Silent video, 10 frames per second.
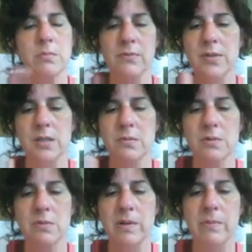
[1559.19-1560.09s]
Nervous system
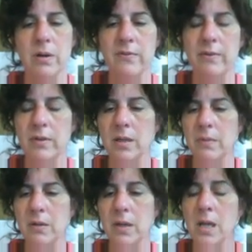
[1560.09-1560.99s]
is going to be a part of everything,
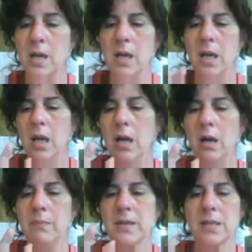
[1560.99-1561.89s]
by the way.
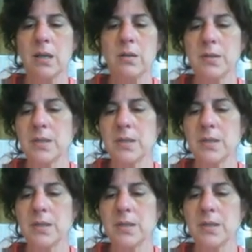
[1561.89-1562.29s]
The skeletal